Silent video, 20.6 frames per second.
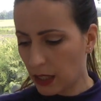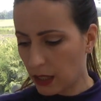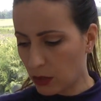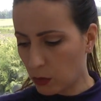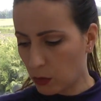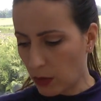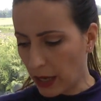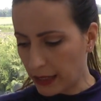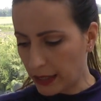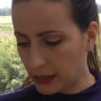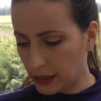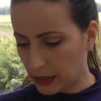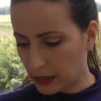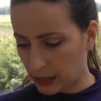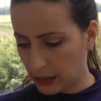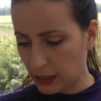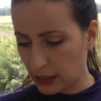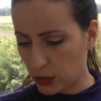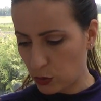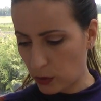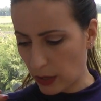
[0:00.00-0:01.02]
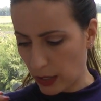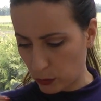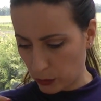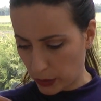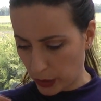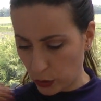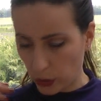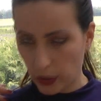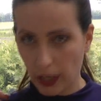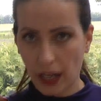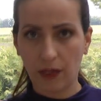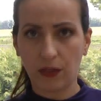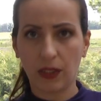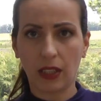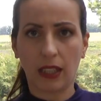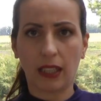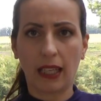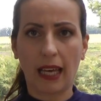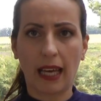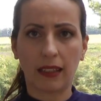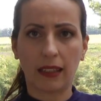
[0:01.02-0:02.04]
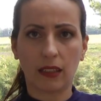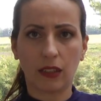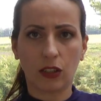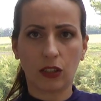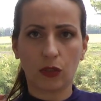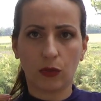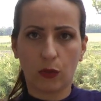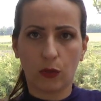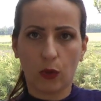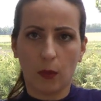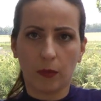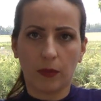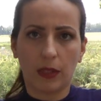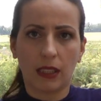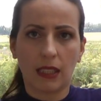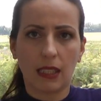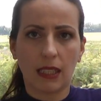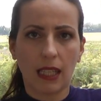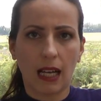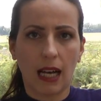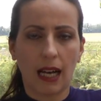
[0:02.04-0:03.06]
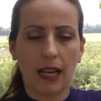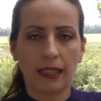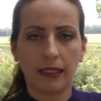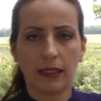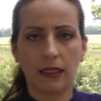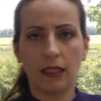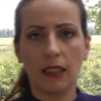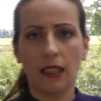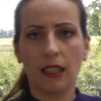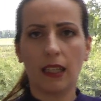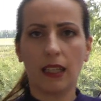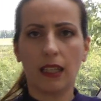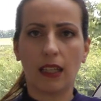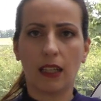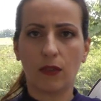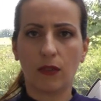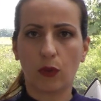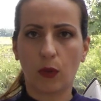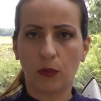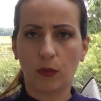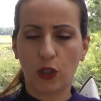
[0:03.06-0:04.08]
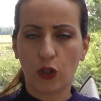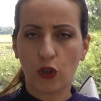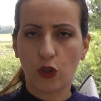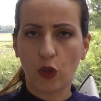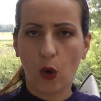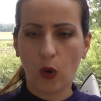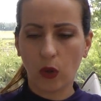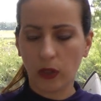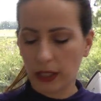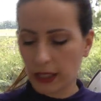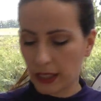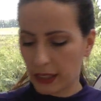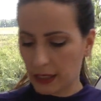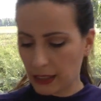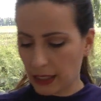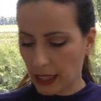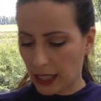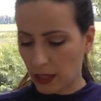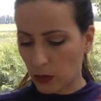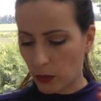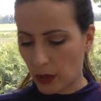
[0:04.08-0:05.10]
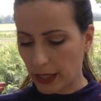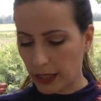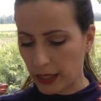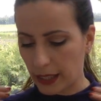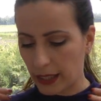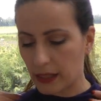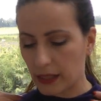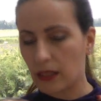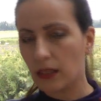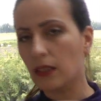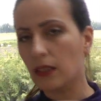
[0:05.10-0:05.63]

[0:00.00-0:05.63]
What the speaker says: One is this one, where you have the gathers from the side and from the shoulder, and the other one has